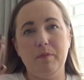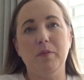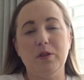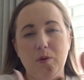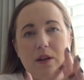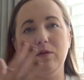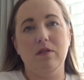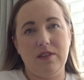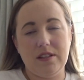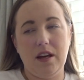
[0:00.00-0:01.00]
between all
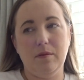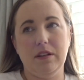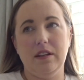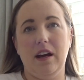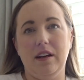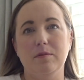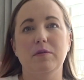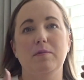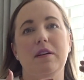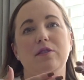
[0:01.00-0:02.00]
of this happening, Adam
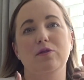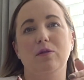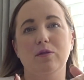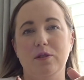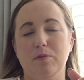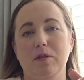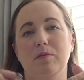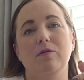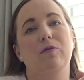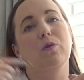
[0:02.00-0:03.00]
had made a doctor's
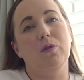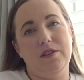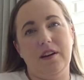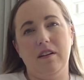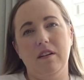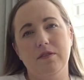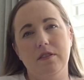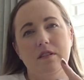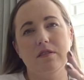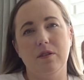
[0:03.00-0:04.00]
appointment for the day
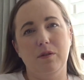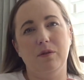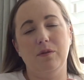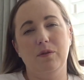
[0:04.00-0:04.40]
after, so